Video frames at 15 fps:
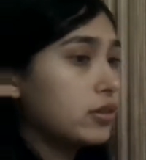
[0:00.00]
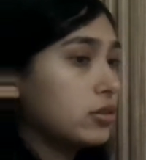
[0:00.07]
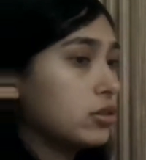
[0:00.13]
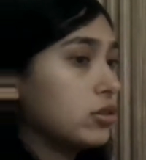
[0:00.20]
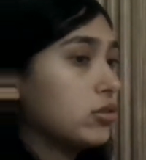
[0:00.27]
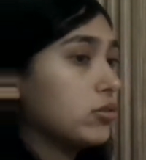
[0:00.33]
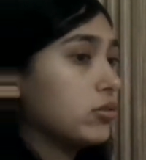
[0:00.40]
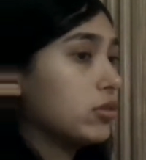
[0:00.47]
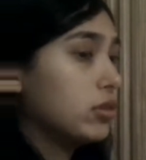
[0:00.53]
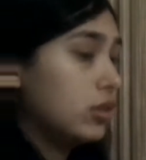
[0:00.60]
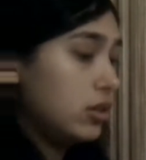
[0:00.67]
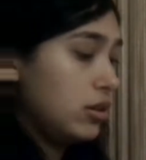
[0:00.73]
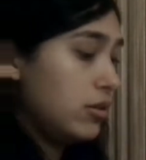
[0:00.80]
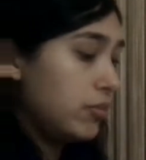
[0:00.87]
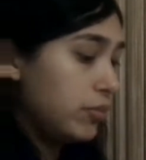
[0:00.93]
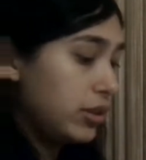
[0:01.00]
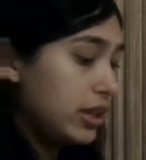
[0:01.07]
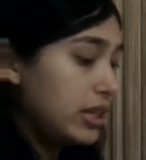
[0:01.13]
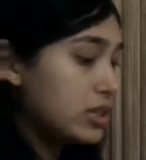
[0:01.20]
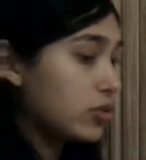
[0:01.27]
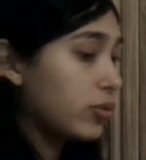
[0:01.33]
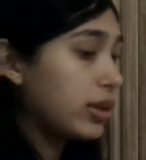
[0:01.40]
So
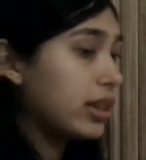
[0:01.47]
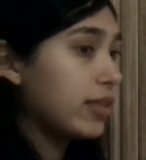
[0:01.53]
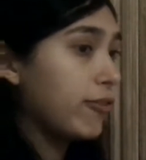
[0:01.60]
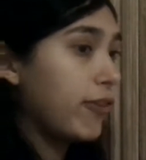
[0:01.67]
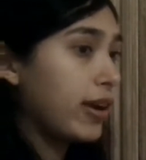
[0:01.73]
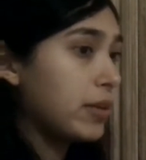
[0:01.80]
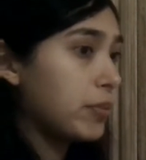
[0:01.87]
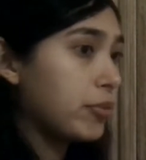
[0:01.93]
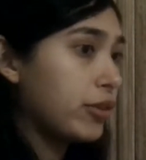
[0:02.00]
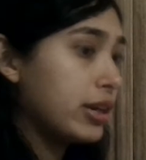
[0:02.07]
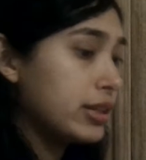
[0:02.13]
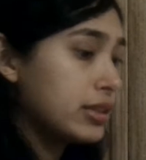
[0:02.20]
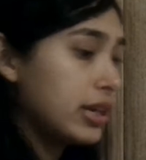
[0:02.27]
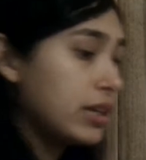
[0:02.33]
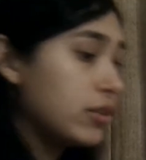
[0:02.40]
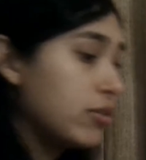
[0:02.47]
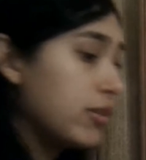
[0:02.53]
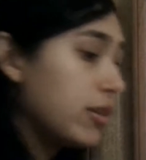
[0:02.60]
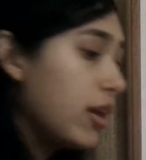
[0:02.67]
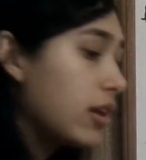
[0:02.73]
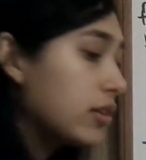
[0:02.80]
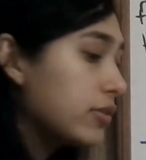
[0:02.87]
please read the fine print. I know
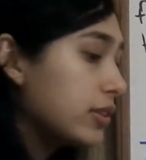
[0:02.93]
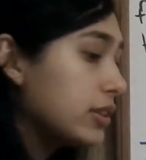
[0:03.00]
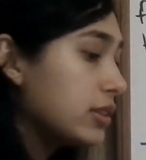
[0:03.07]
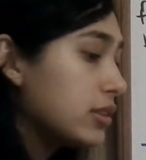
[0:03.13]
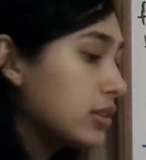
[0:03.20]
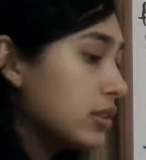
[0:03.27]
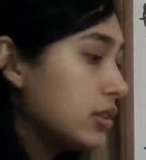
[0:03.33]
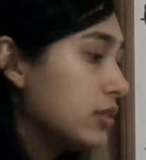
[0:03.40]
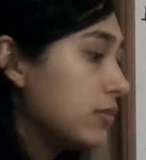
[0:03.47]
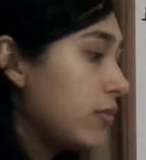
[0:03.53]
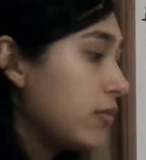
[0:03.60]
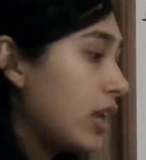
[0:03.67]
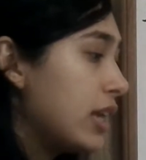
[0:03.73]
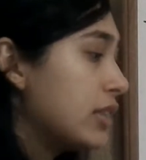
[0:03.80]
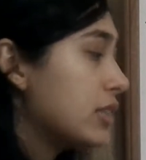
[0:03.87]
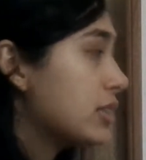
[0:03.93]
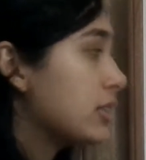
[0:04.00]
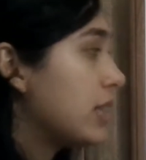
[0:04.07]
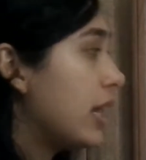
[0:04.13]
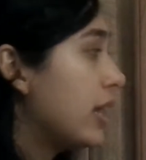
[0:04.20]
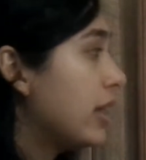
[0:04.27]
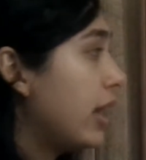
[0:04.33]
a lot of us in
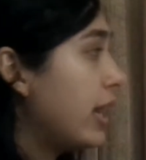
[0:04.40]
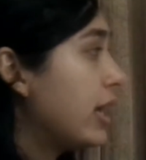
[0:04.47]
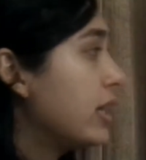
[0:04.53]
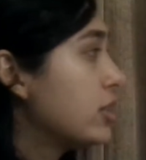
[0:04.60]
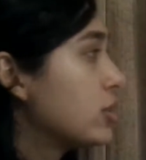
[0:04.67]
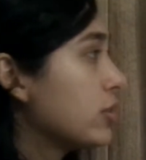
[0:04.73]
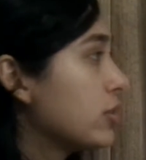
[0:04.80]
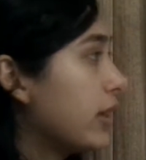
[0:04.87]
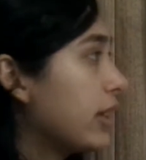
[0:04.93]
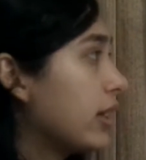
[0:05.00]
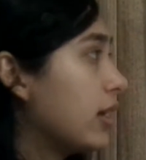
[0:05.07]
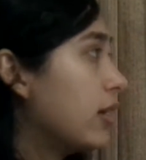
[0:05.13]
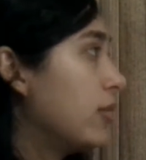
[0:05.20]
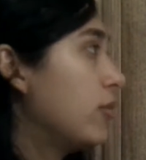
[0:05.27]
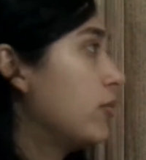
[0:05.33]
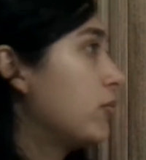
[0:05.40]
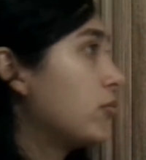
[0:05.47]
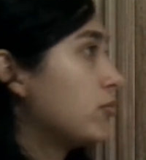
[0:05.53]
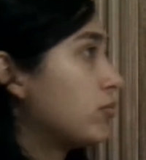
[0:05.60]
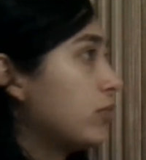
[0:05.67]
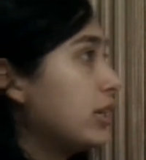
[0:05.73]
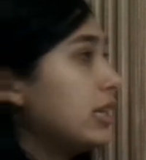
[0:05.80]
this day and age of like
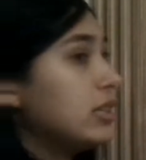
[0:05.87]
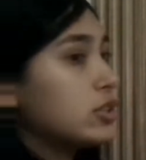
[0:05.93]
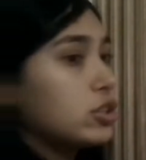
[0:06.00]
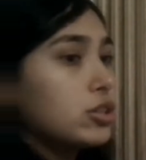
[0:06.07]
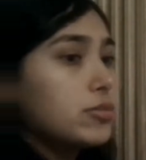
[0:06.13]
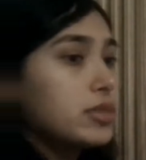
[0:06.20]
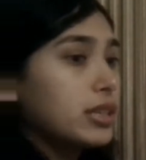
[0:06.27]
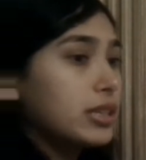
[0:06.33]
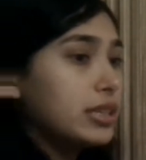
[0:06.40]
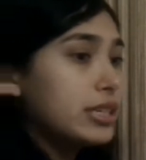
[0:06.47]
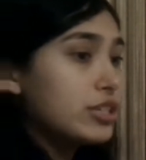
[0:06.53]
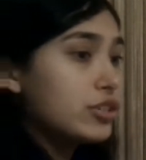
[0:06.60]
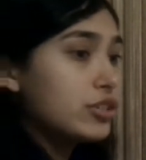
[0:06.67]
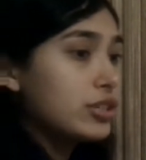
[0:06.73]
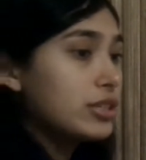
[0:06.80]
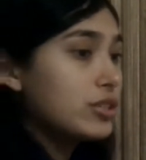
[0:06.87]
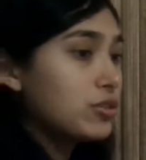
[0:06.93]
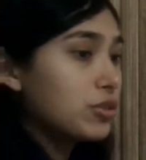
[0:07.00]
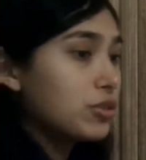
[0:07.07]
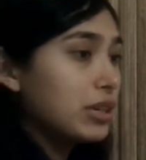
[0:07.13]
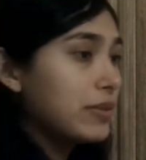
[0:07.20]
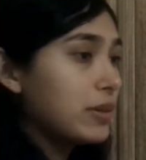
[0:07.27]
reading terms and conditions,
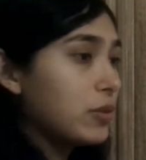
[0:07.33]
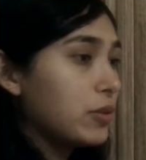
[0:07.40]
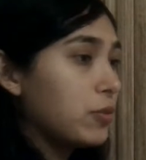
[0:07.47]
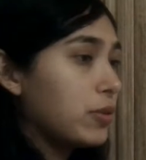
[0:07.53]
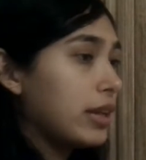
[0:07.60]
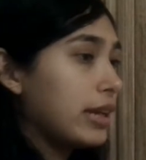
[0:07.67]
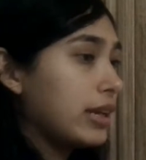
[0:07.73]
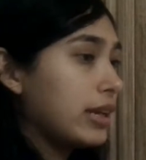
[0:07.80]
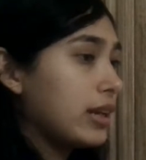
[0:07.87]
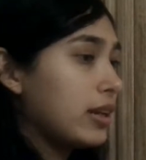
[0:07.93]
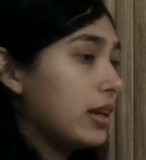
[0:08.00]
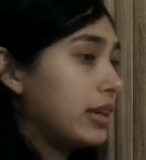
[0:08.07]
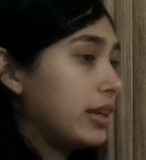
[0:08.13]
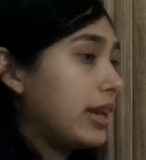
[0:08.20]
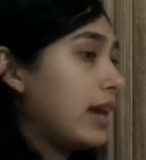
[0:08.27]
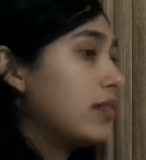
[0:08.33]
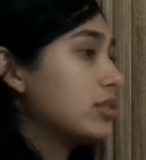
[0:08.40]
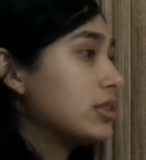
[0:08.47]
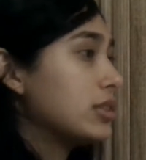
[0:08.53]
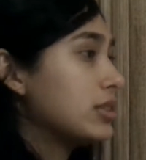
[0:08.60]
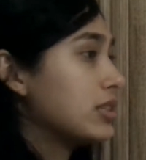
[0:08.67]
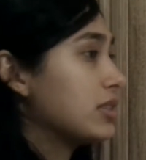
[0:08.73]
or even for like
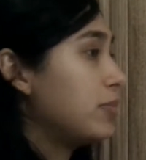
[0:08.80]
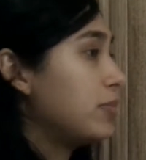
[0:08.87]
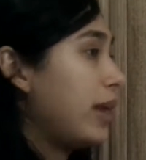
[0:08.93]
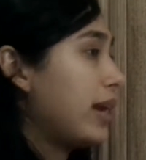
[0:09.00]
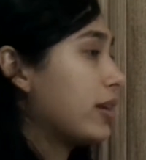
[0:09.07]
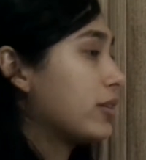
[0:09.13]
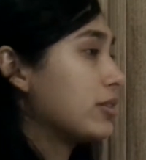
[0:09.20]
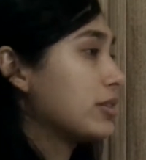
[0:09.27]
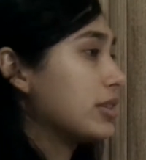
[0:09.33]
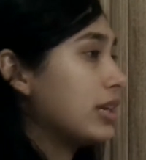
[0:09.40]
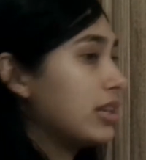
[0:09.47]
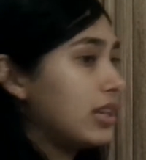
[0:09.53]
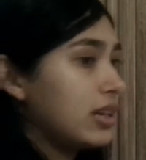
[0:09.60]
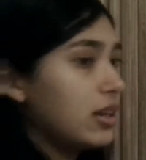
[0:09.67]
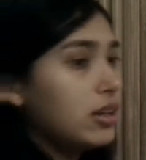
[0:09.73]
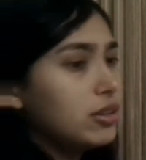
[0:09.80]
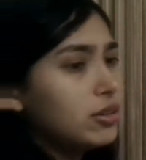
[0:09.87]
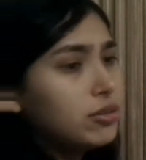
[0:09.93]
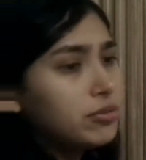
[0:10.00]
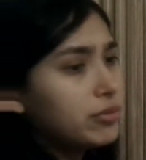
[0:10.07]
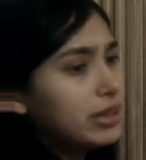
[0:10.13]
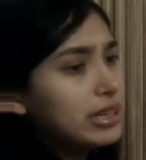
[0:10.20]
accountants and bankers say like, oh,
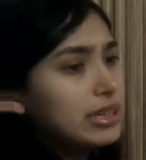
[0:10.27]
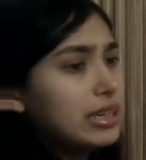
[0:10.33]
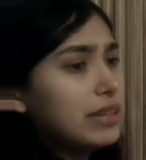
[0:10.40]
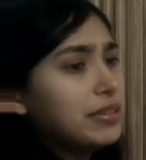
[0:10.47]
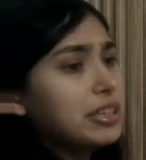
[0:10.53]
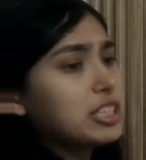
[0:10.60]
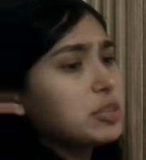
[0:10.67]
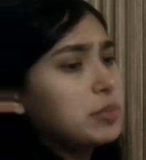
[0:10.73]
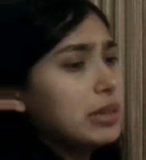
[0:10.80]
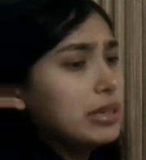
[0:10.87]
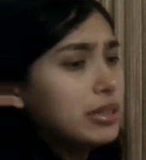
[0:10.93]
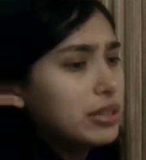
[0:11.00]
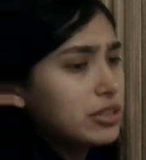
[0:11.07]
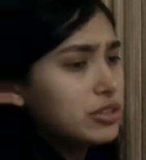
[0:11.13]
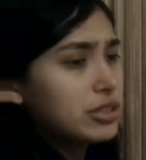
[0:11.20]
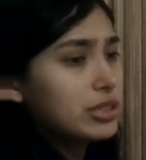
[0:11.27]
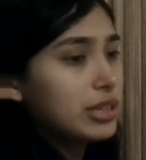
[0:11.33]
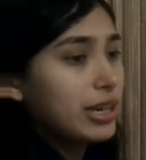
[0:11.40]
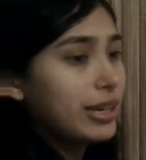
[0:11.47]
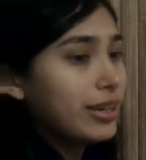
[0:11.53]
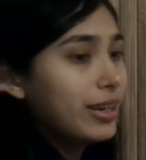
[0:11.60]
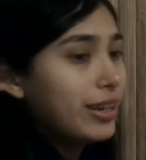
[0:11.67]
don't read it, I already explained it, you can just
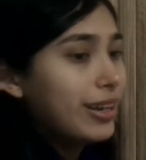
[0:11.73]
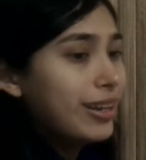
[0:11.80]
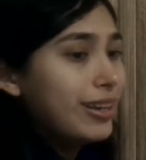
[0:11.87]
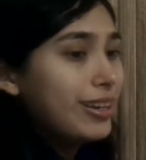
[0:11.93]
sign.